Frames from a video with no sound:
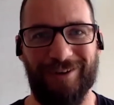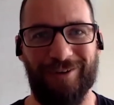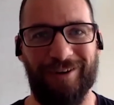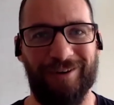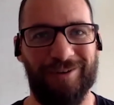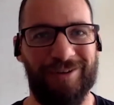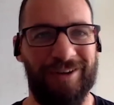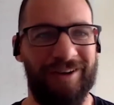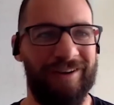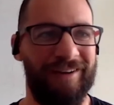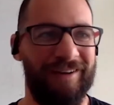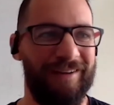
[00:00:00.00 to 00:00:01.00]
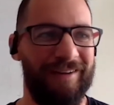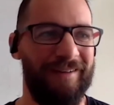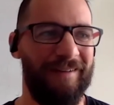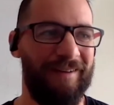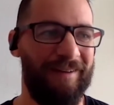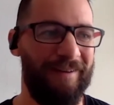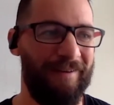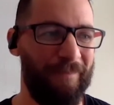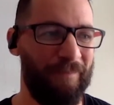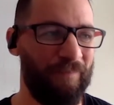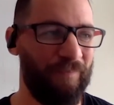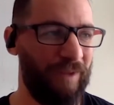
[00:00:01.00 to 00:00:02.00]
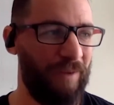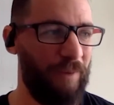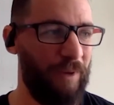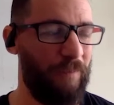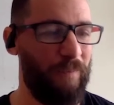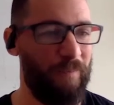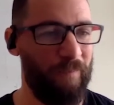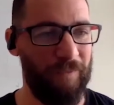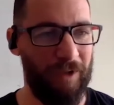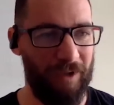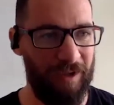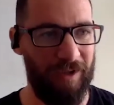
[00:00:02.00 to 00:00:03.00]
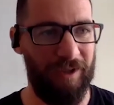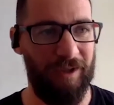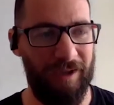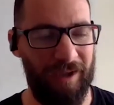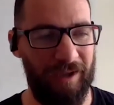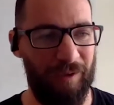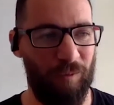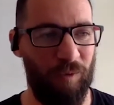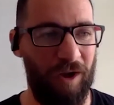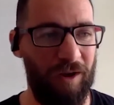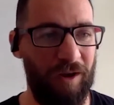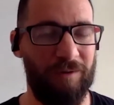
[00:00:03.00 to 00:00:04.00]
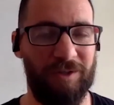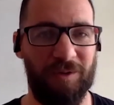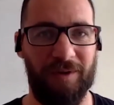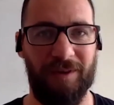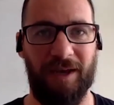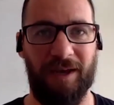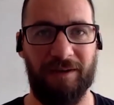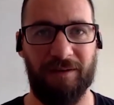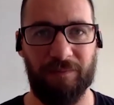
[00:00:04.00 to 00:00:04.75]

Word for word: unreal. So, um, but uh, while I was doing that,